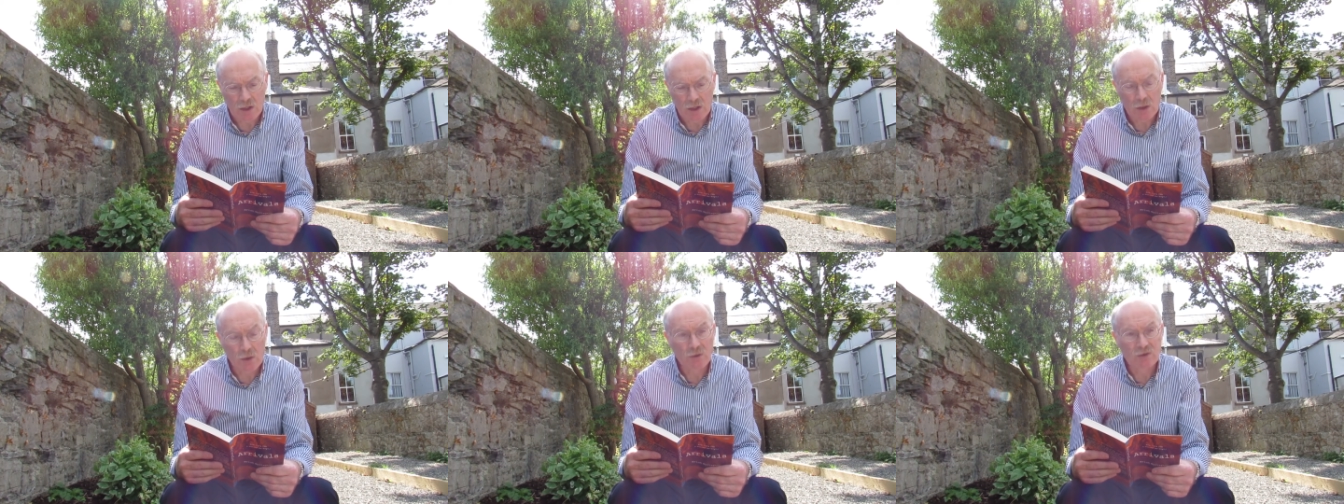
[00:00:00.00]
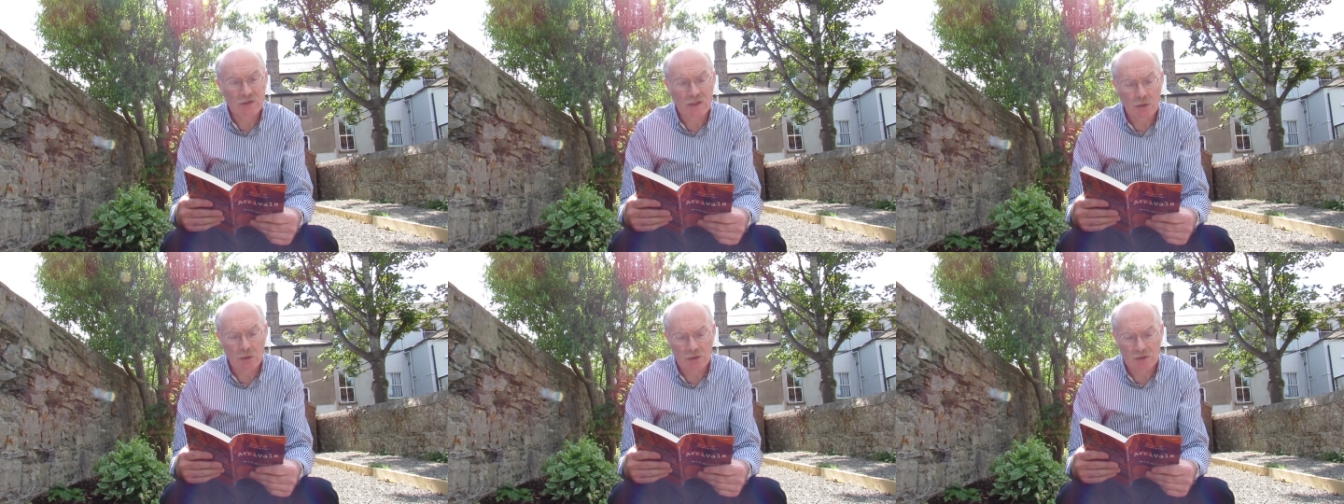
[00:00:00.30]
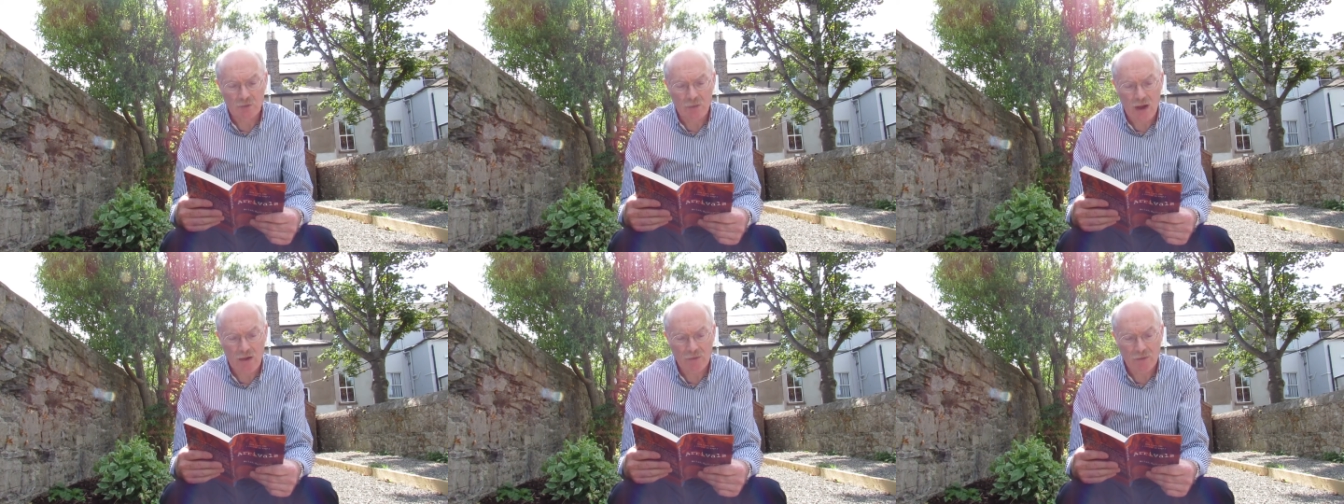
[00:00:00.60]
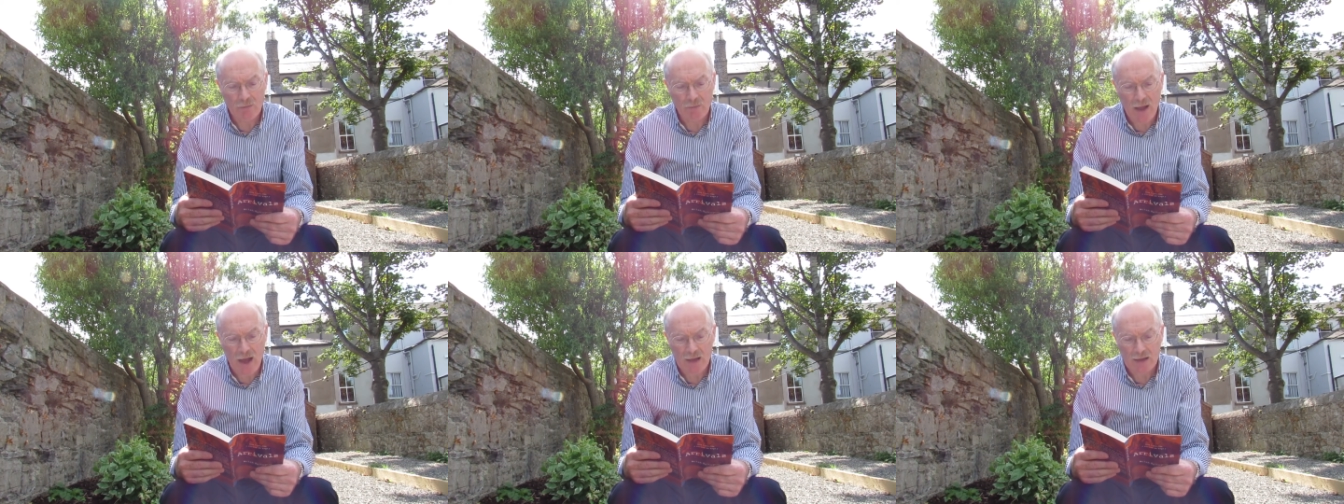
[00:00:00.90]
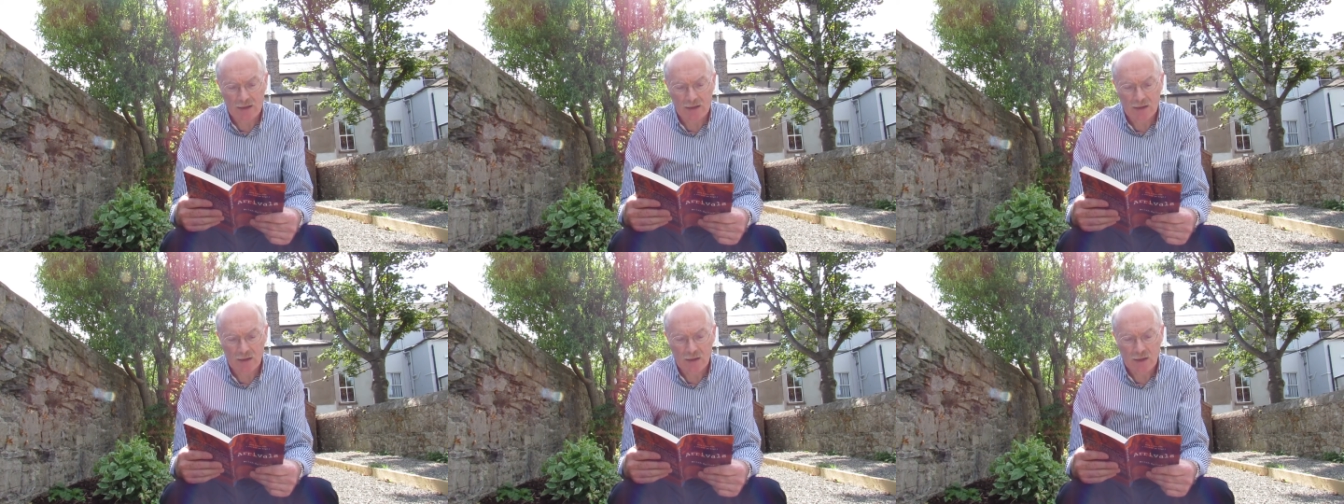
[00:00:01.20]
Lucy looked around in panic.
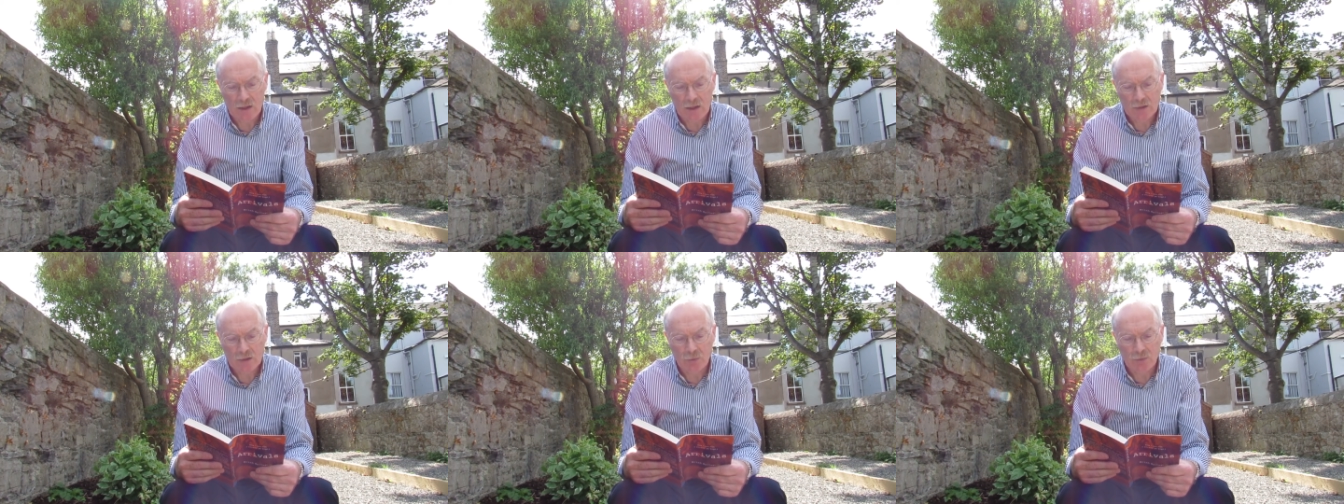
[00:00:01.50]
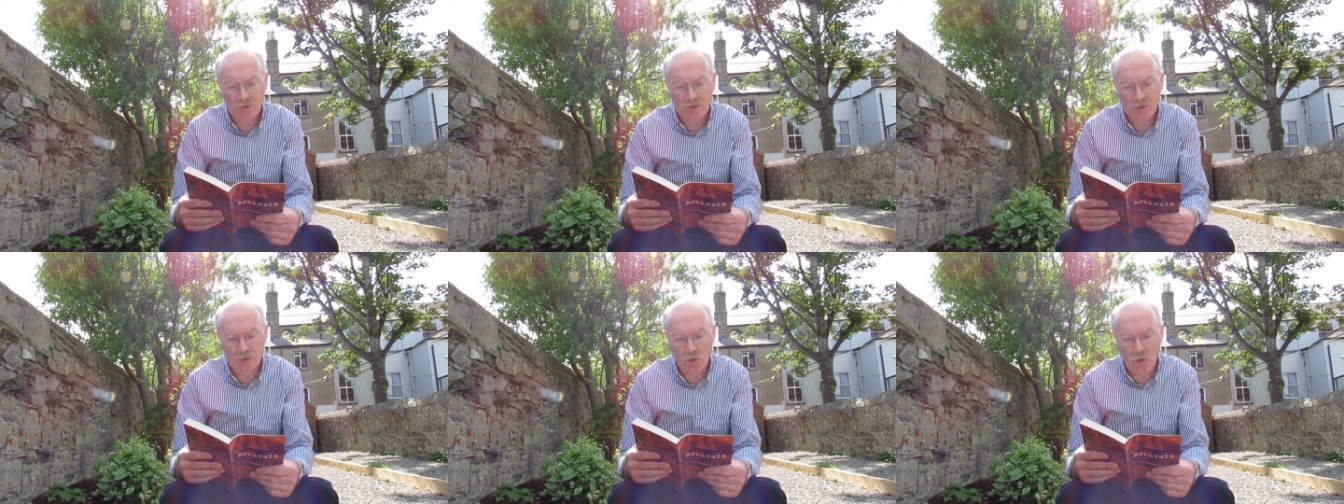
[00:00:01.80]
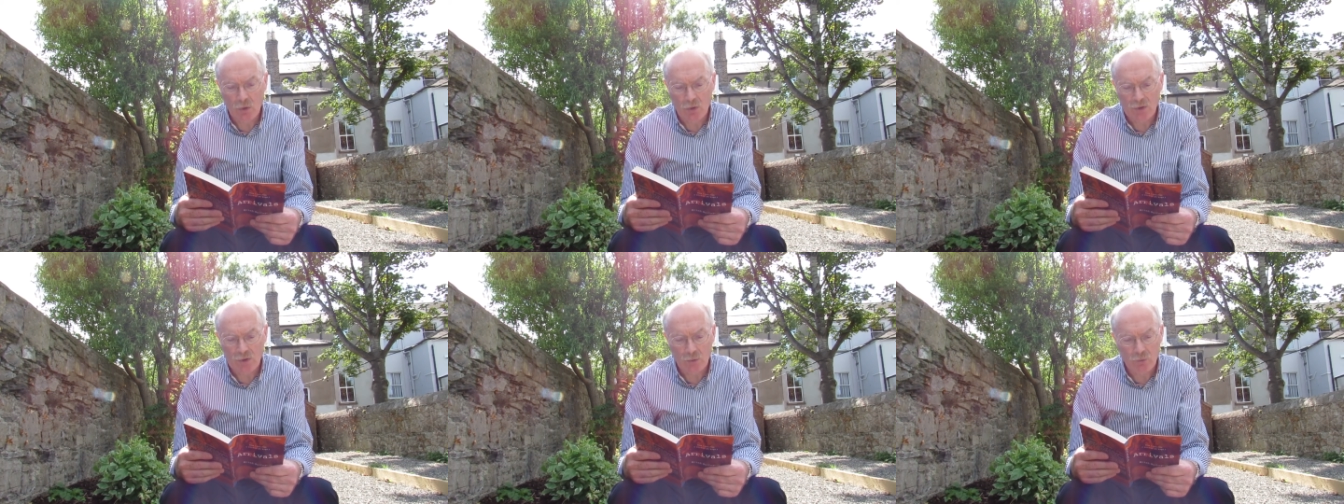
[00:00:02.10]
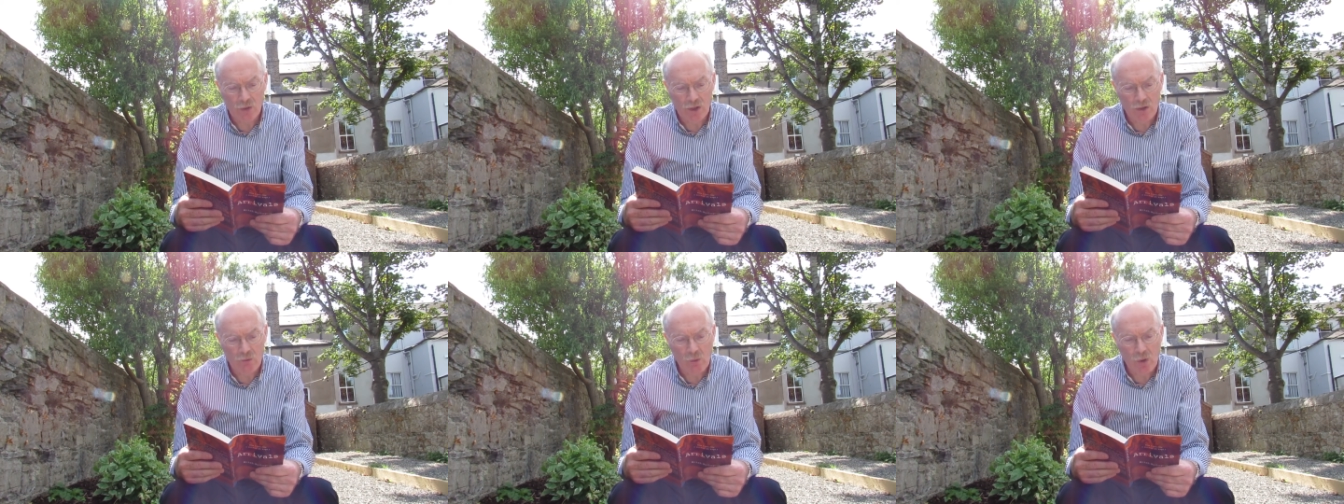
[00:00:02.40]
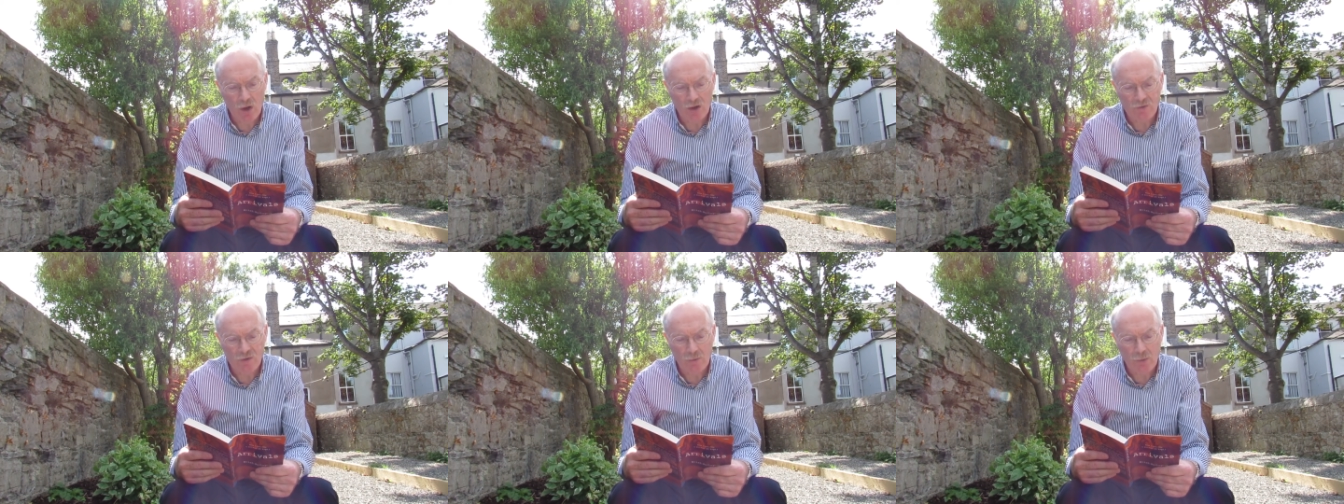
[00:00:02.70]
There was a door in the rear
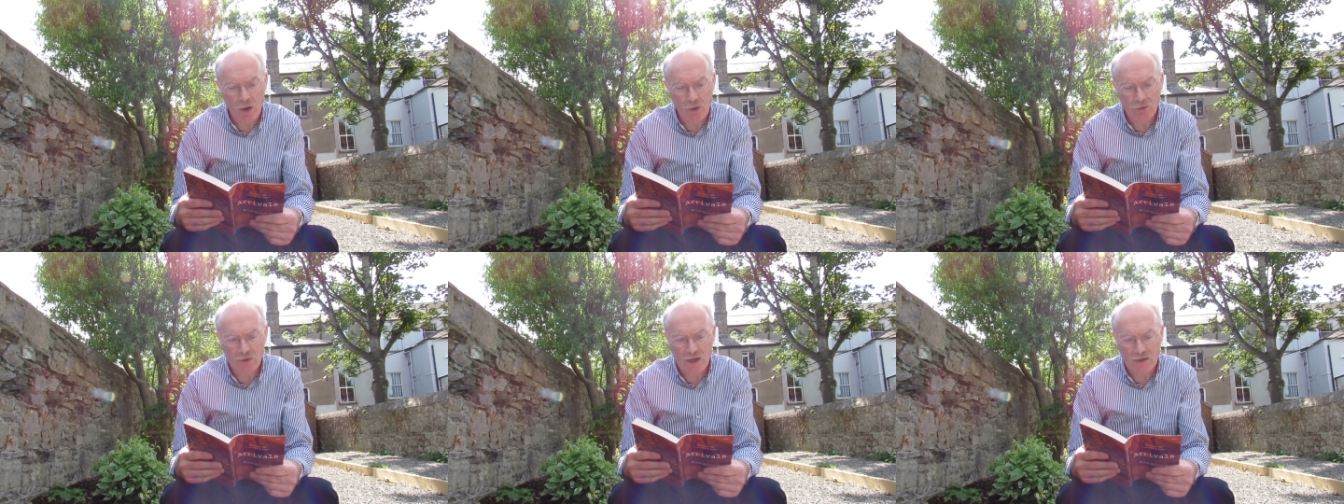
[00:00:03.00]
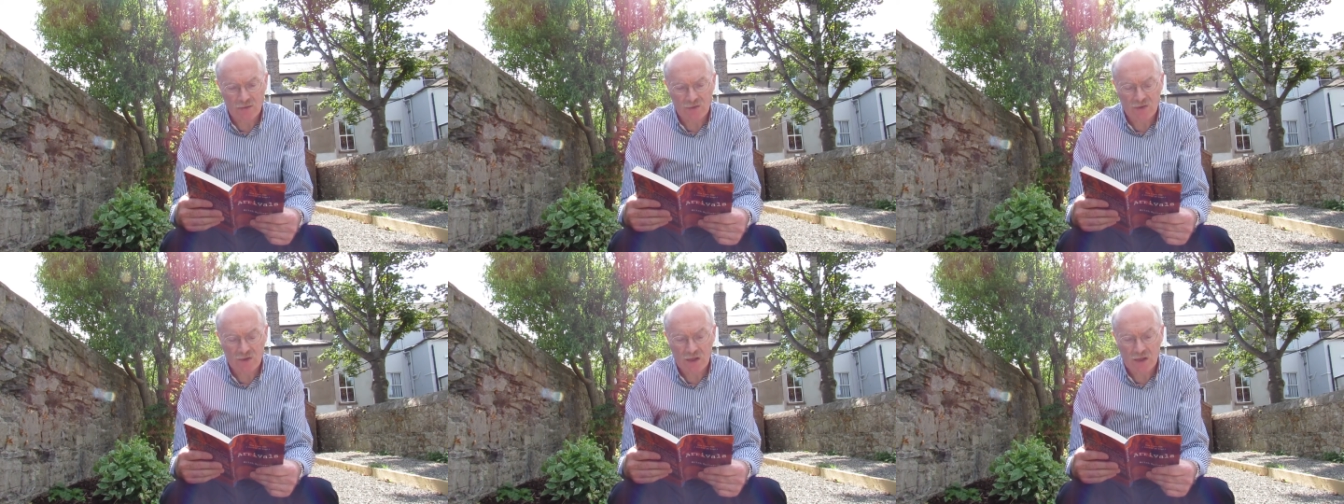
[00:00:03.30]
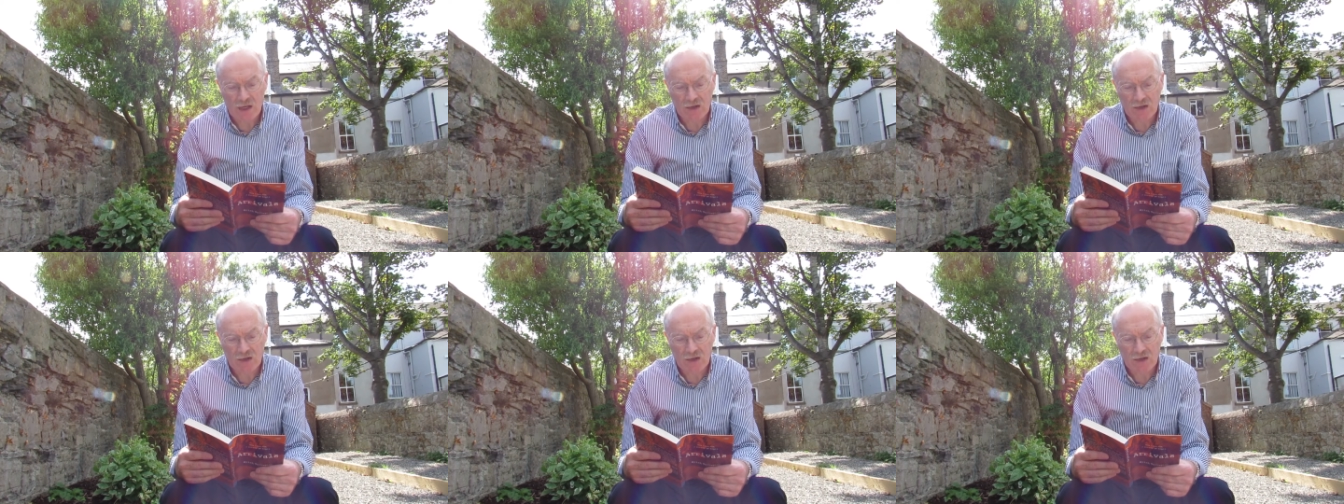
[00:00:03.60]
wall of the boathouse.